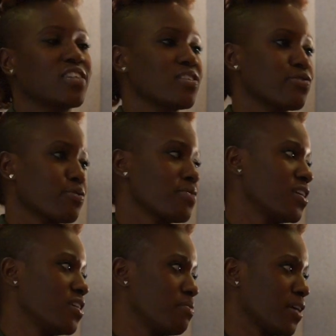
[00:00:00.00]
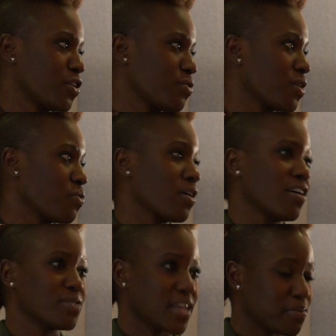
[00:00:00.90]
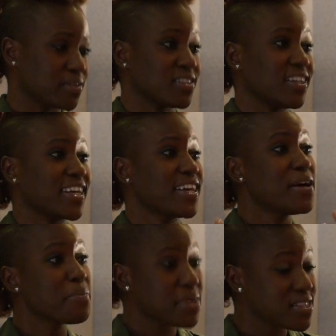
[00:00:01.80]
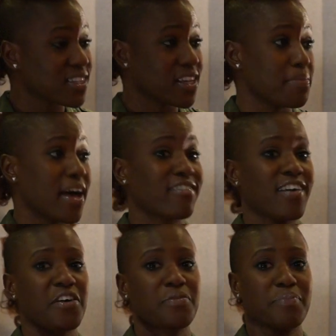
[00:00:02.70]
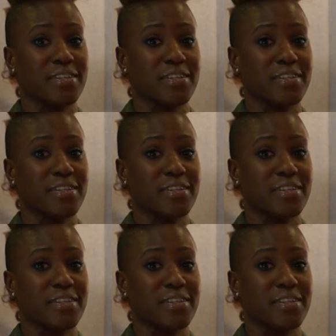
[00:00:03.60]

things for me in my career where I was able to like be singing background,